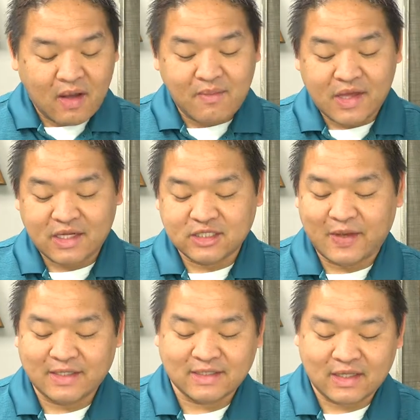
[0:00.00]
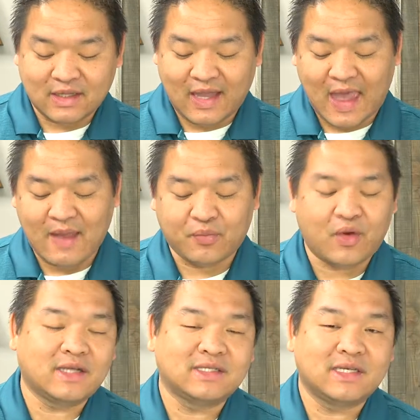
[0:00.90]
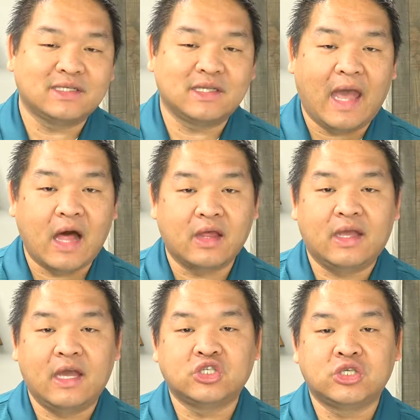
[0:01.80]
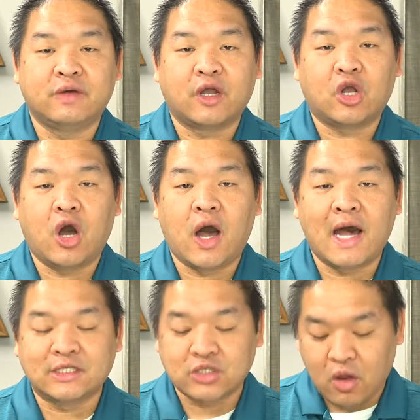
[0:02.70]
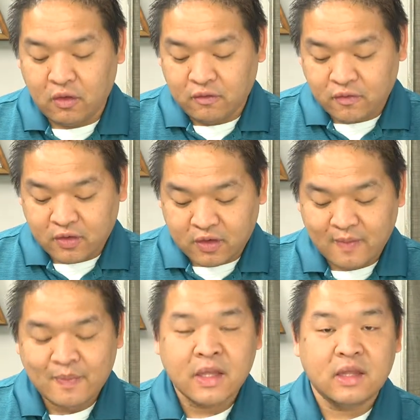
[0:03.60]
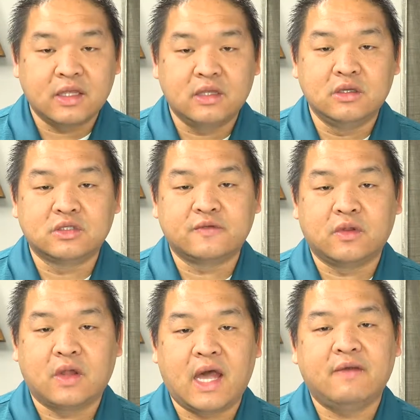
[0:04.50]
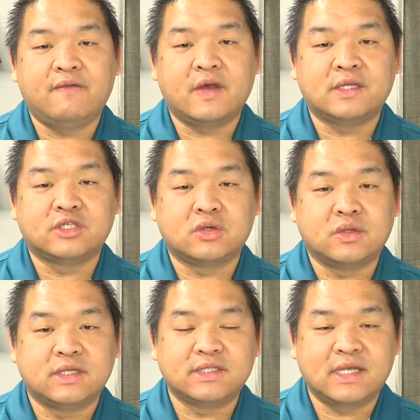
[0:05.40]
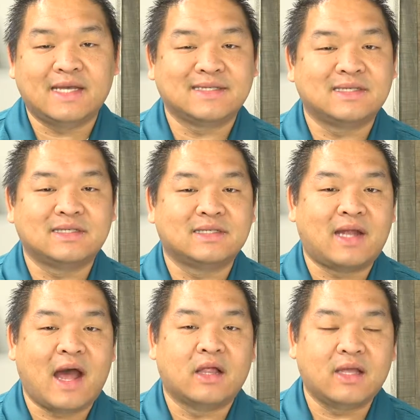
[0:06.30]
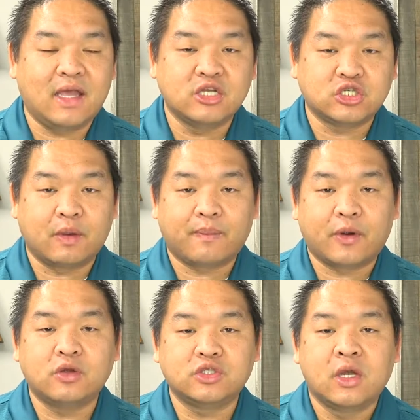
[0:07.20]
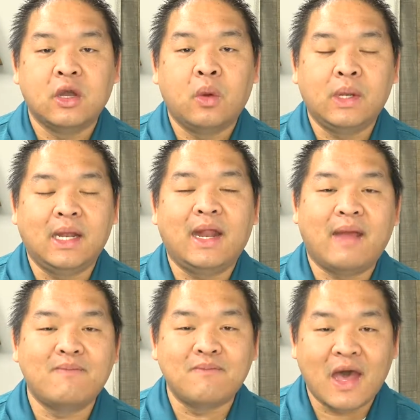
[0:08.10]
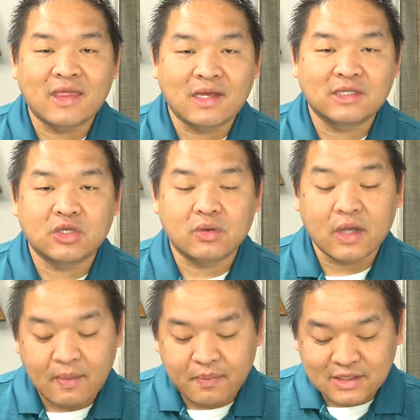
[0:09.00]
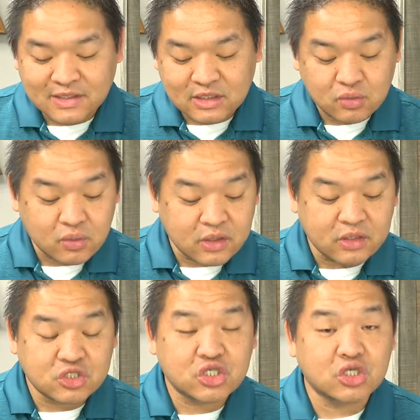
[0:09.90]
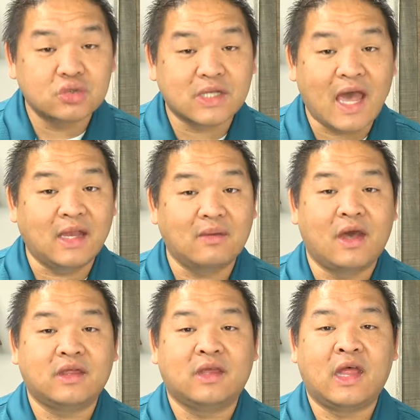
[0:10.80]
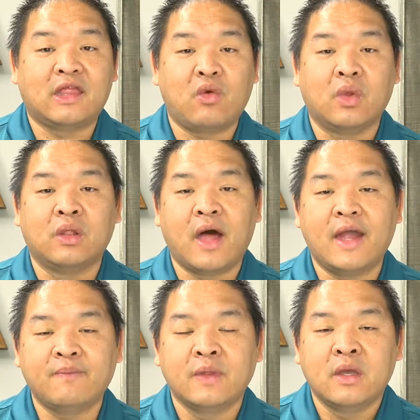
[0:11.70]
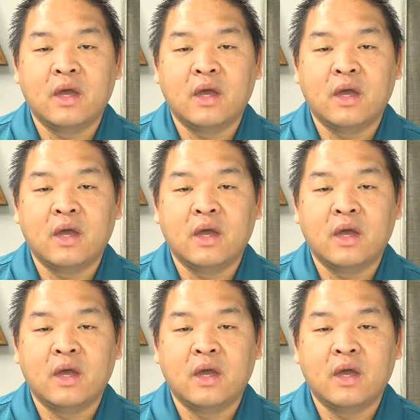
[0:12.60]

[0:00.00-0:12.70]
A method is basically a process of the allocation of a cost over the useful life. And so in this case, this is an allocation approach. We need a method, so companies can really choose any method that they would like.